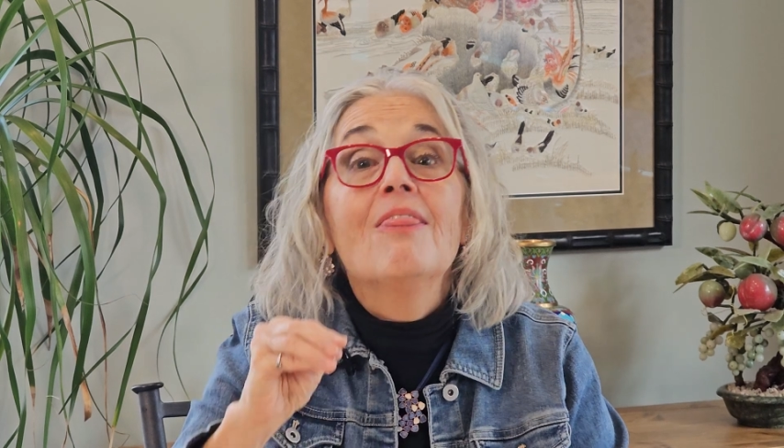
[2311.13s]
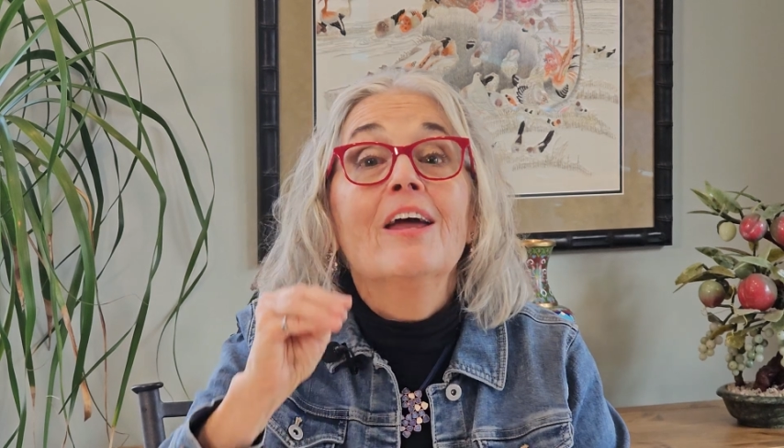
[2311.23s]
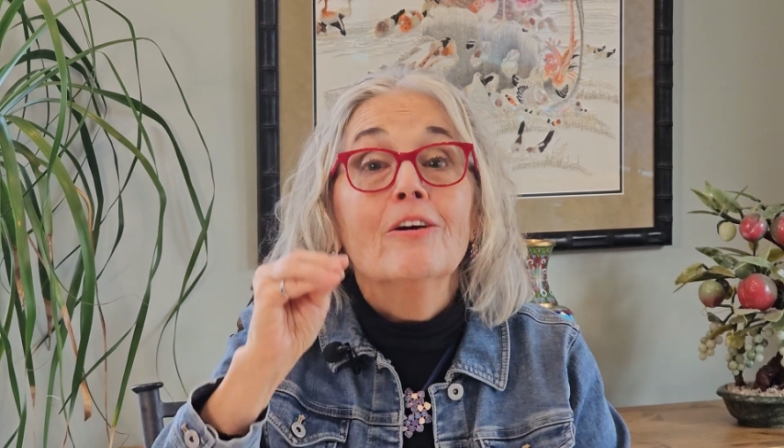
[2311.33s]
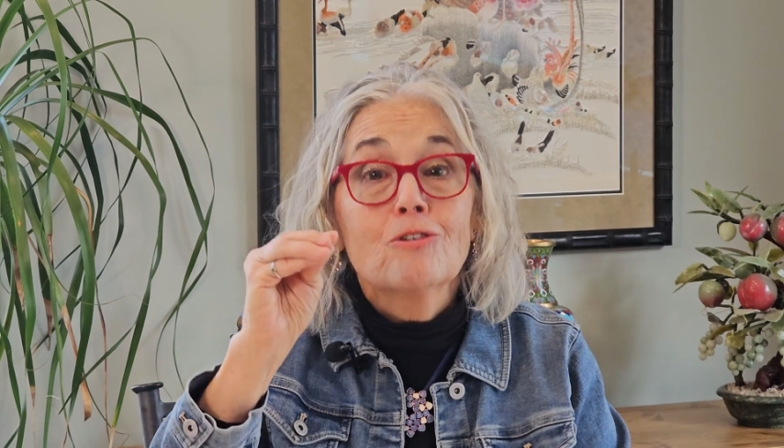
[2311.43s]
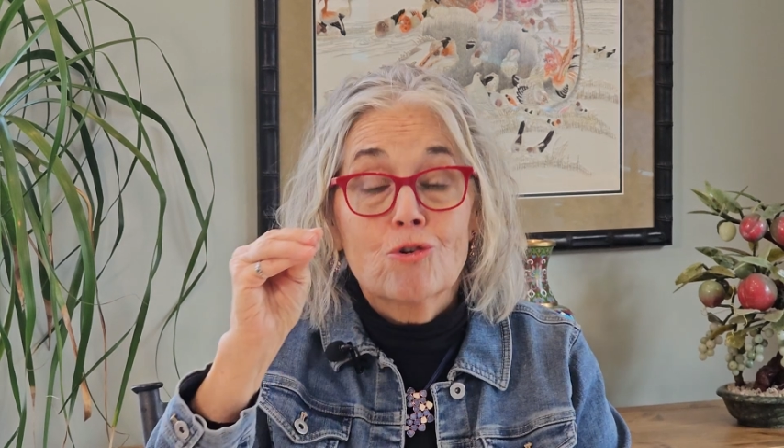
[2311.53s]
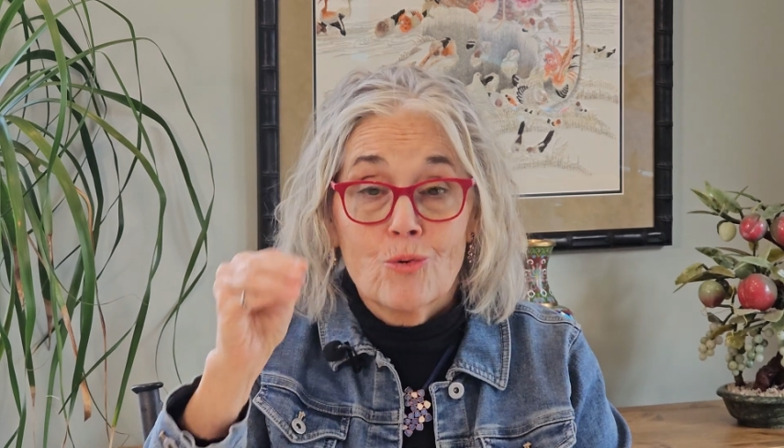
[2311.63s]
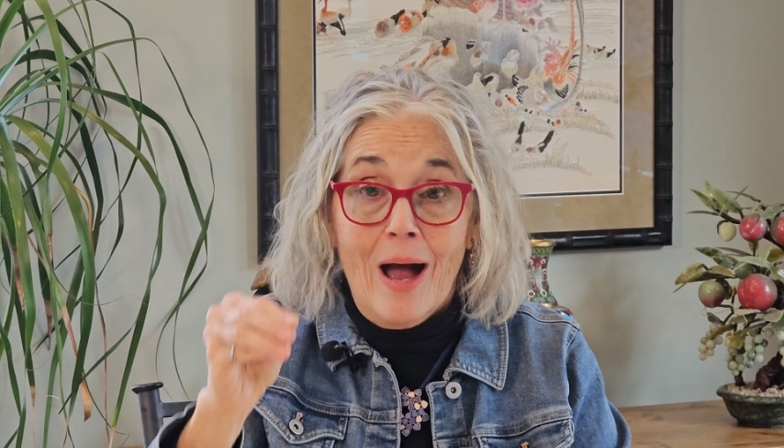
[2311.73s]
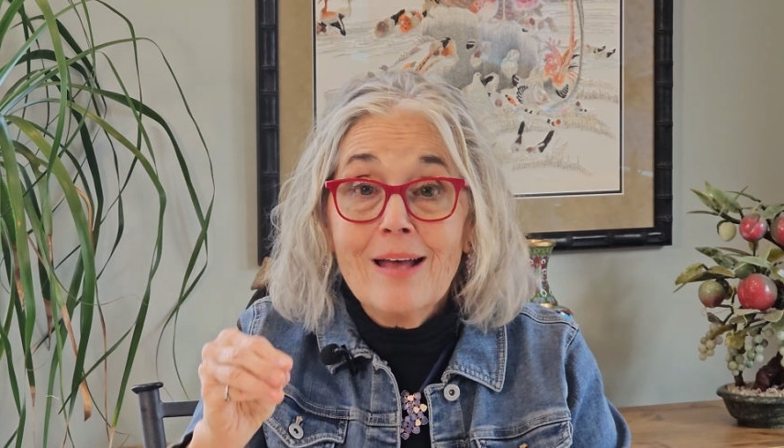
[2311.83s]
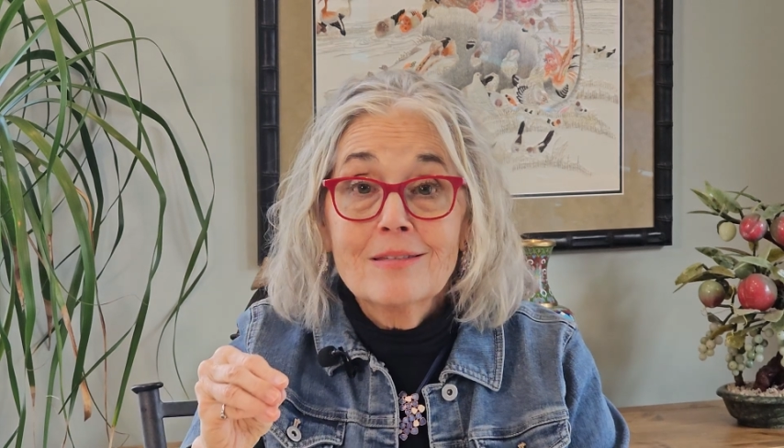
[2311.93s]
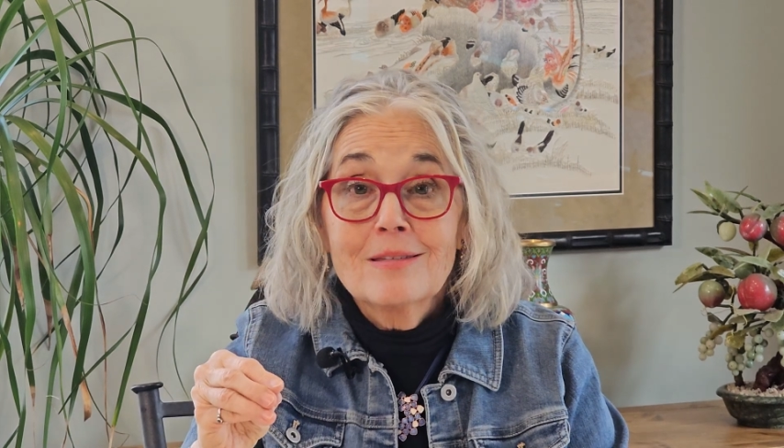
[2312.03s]
their
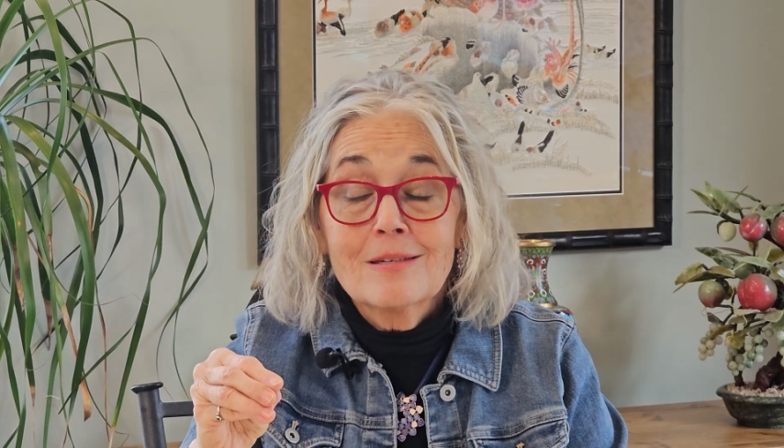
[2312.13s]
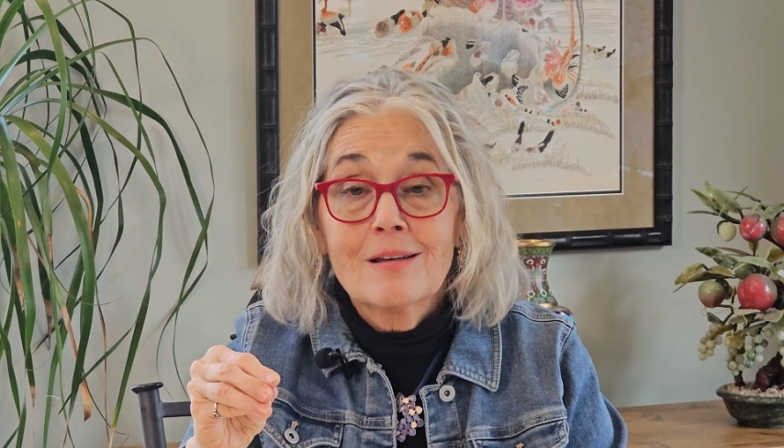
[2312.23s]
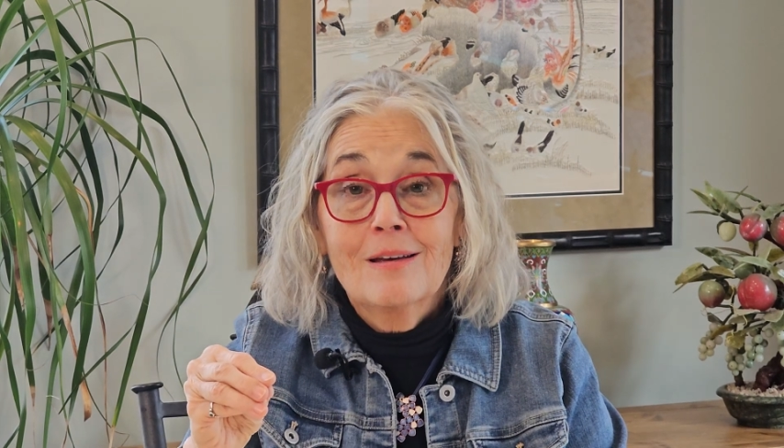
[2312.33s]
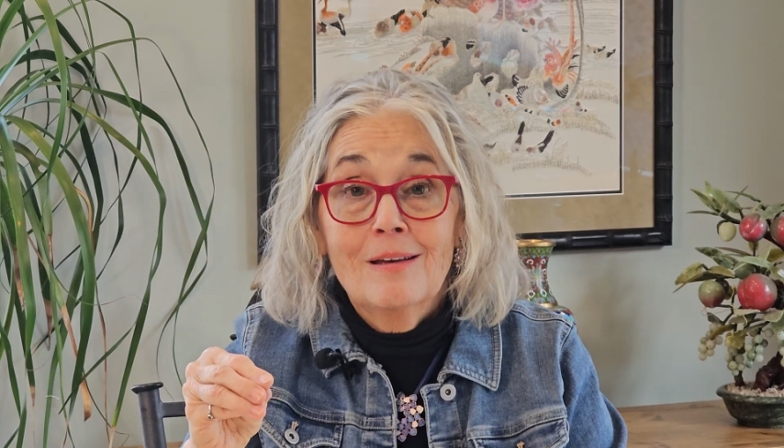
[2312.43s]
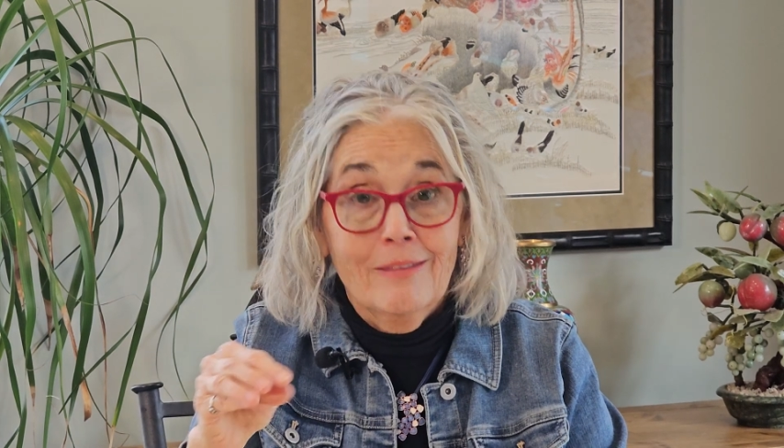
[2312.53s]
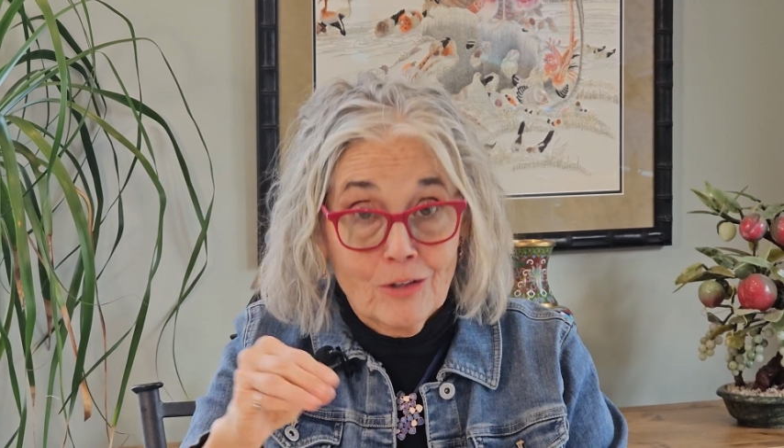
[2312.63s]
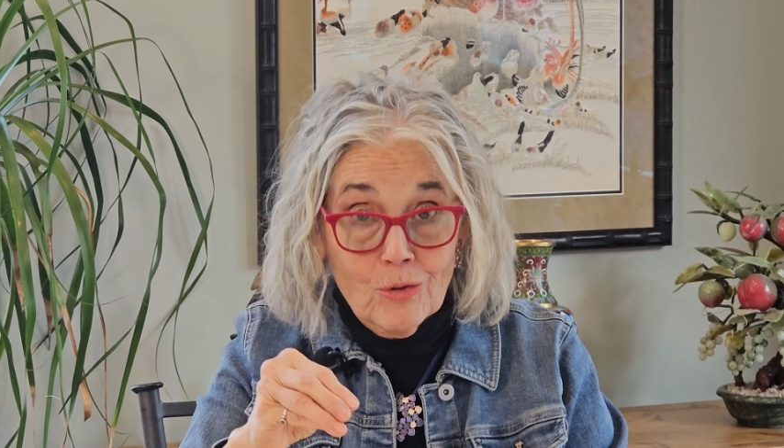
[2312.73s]
trust, the